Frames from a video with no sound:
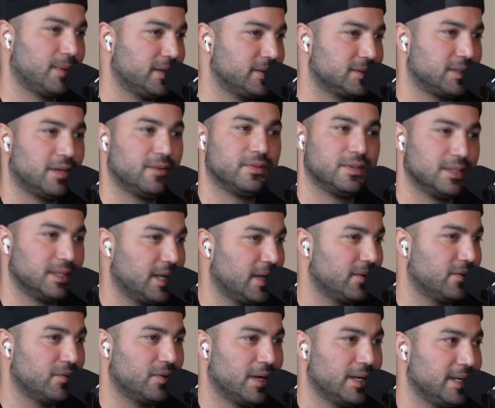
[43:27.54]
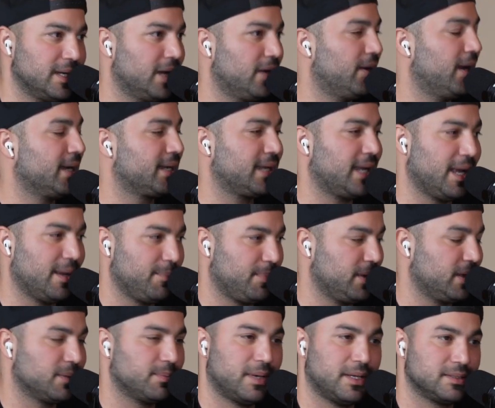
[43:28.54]
myself together right now. I can't
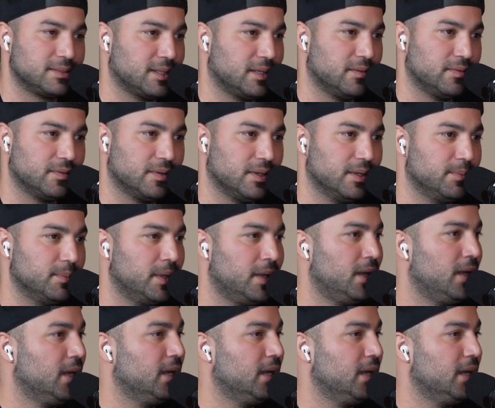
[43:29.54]
pick myself up.